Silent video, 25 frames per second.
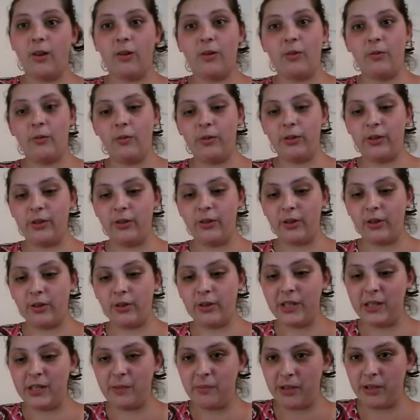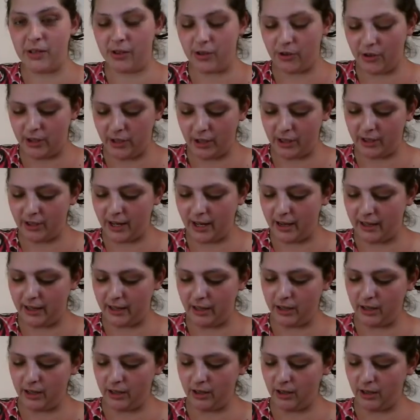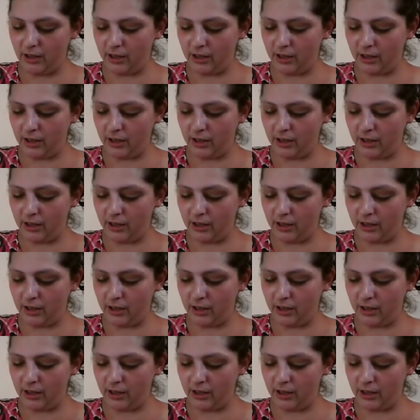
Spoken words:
We'll do the Christmas tree, Tiny